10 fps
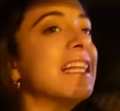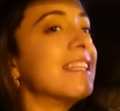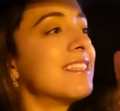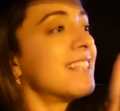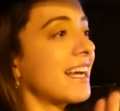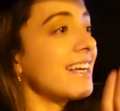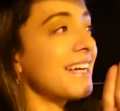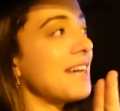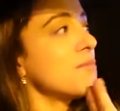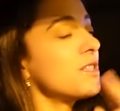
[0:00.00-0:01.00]
The second
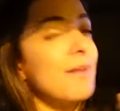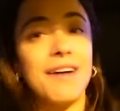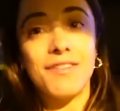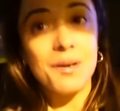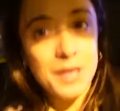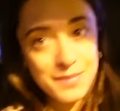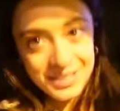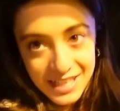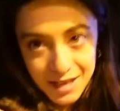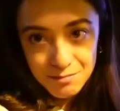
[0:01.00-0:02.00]
game was by far my
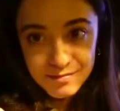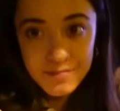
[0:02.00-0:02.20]
best game.